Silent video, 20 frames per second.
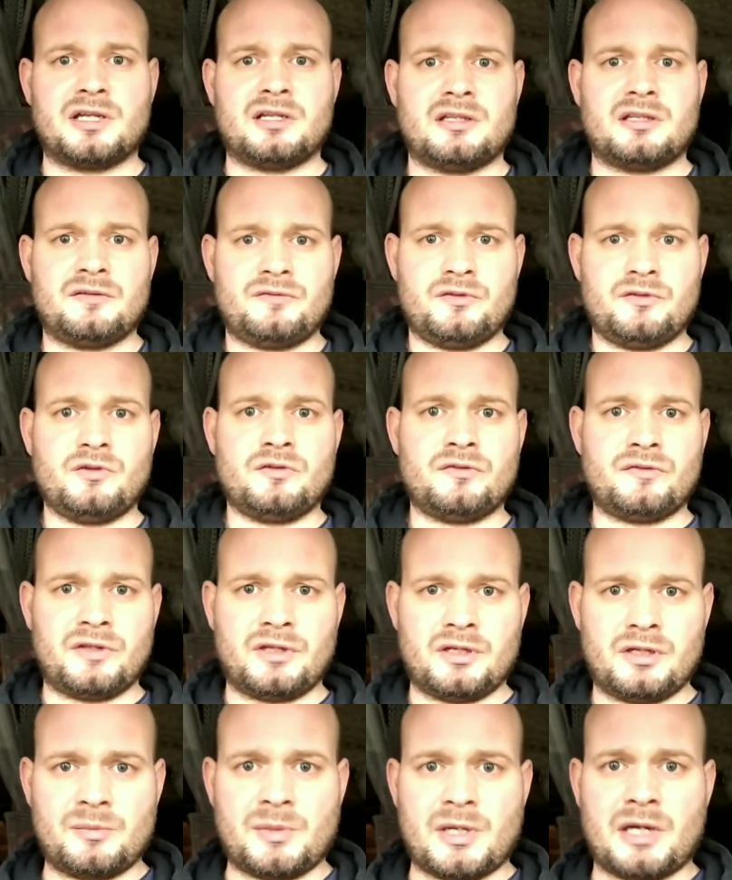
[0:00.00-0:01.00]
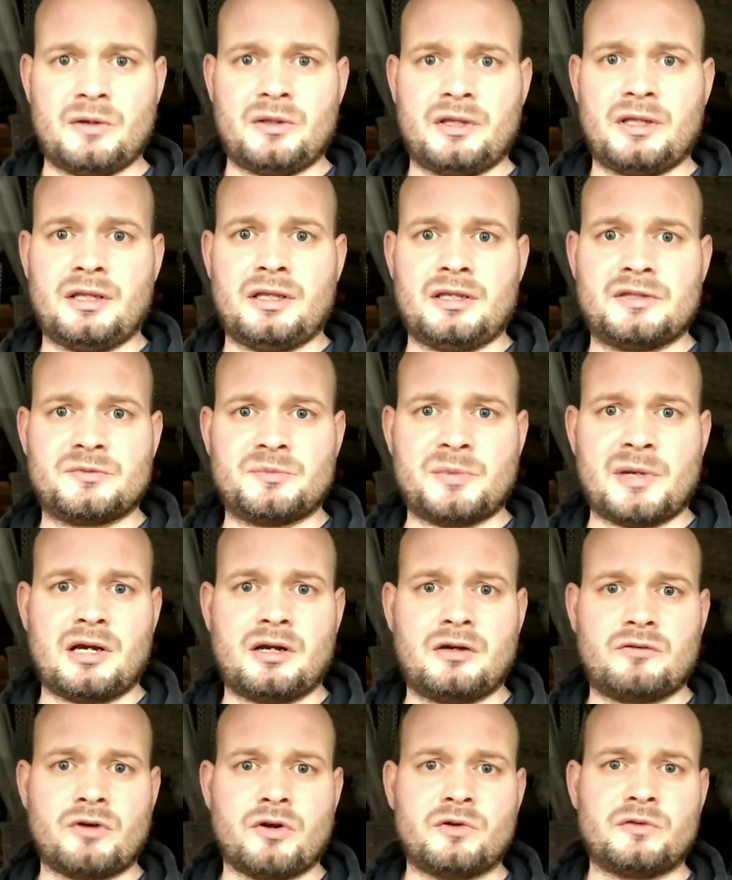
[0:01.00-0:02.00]
and if you're thinking about it, it's
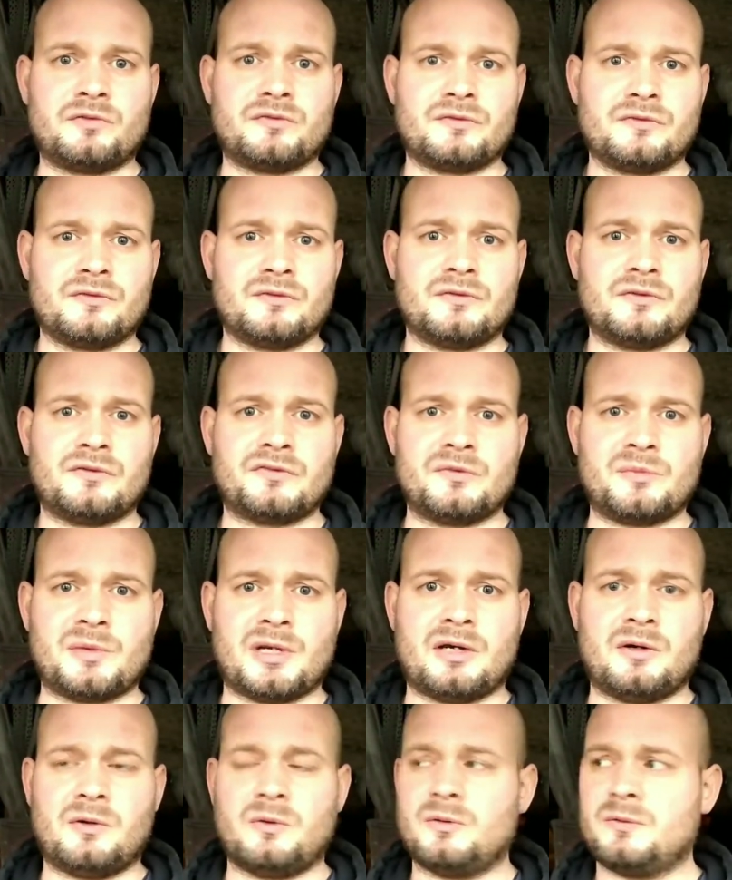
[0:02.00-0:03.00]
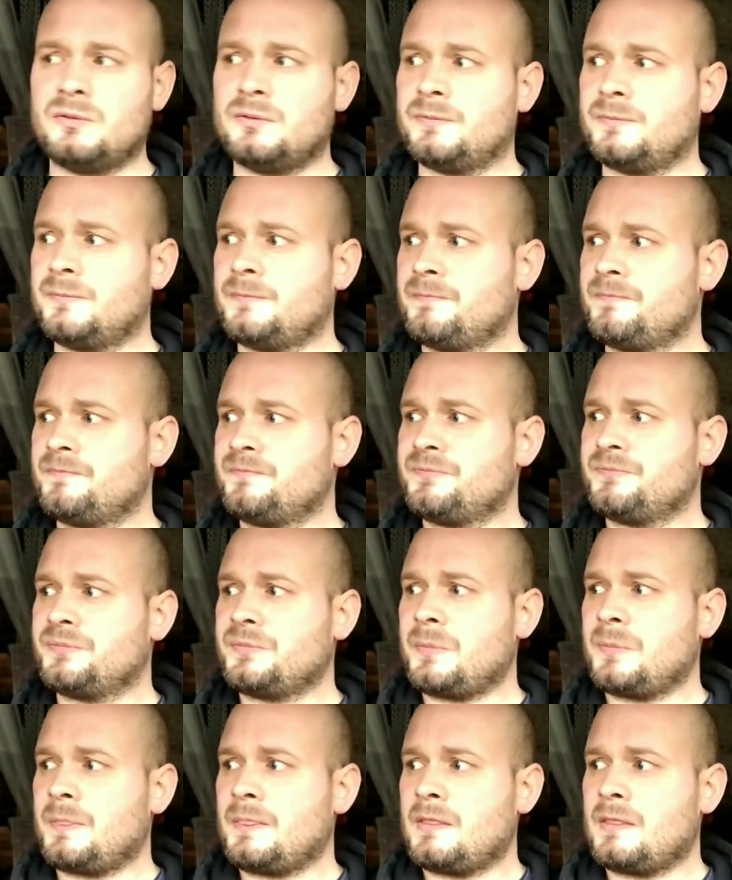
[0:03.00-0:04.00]
about growth. It's about,
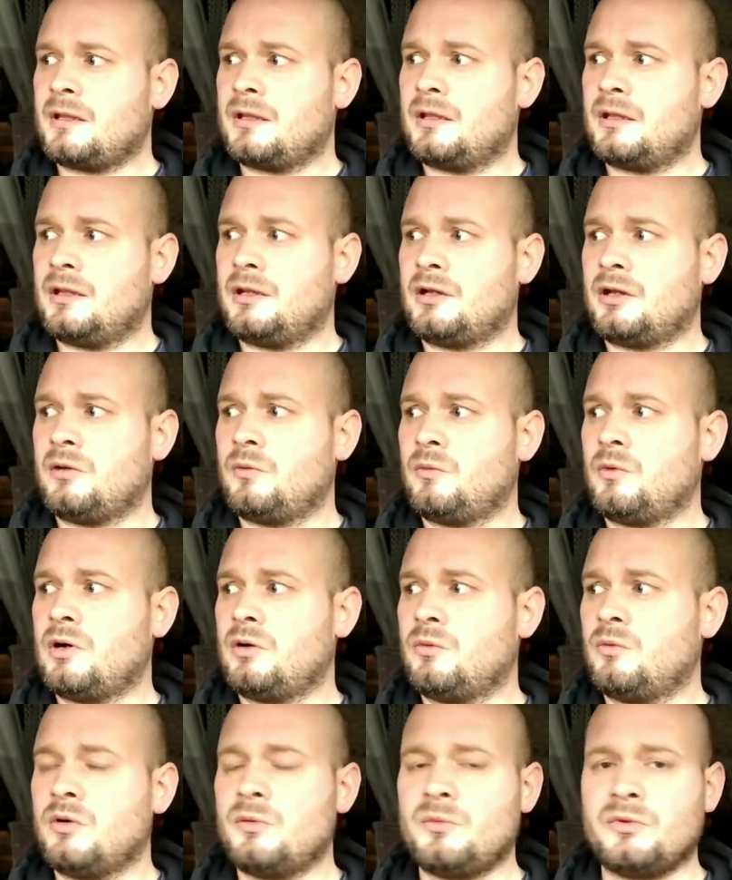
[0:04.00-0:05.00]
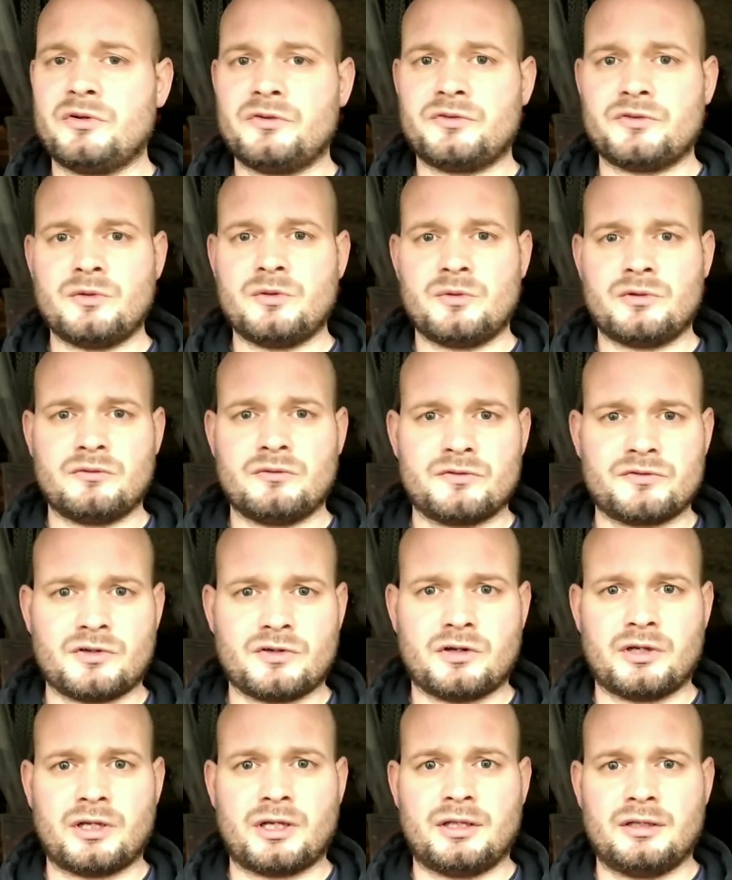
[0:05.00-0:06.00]
what am I going to do when I
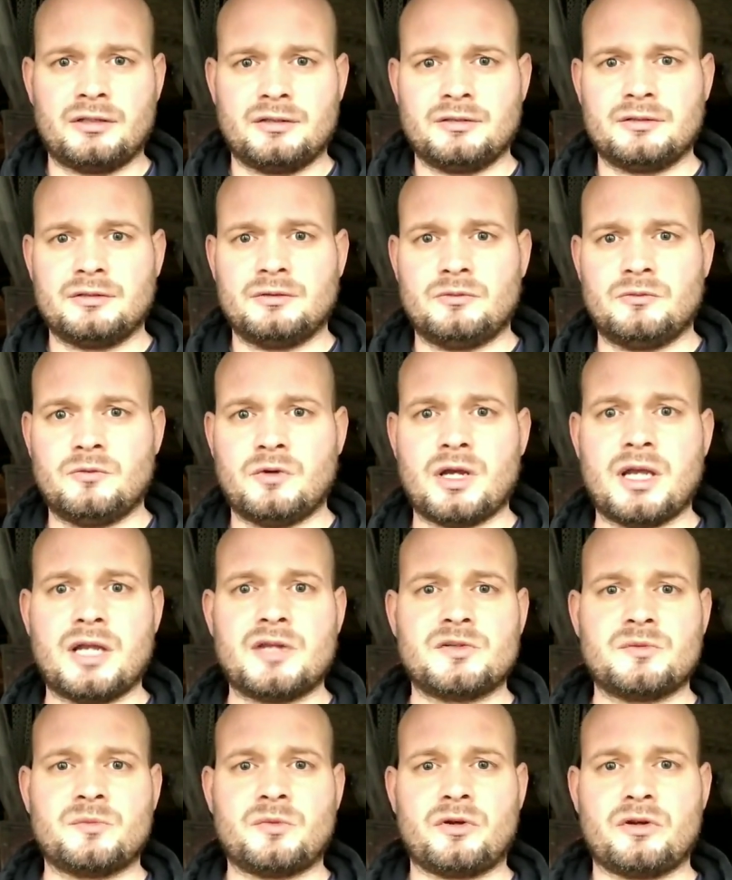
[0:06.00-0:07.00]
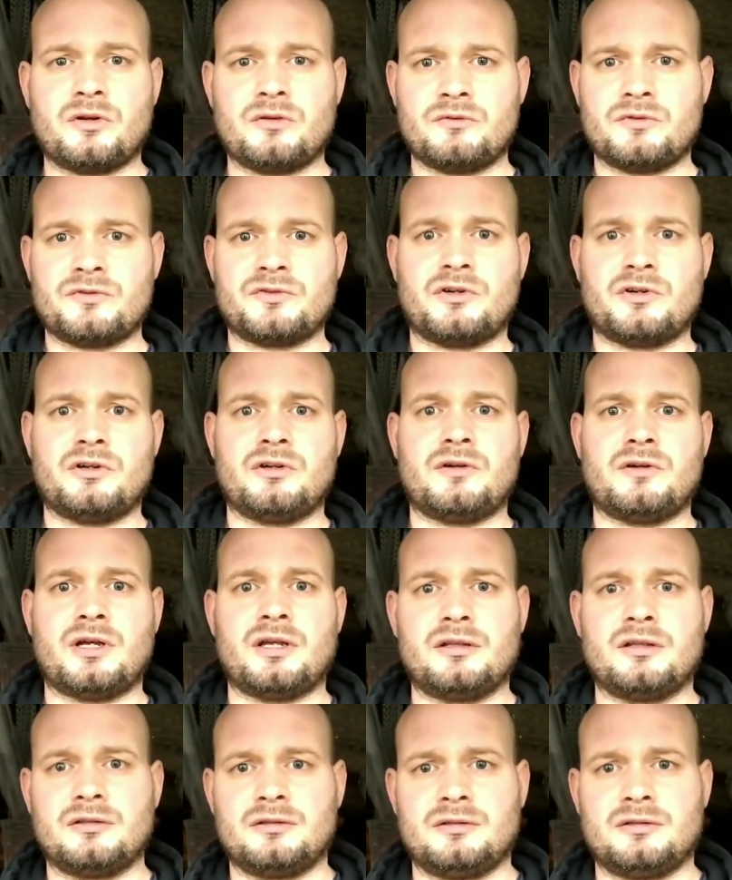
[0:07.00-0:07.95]
retire? What age am I going to retire at?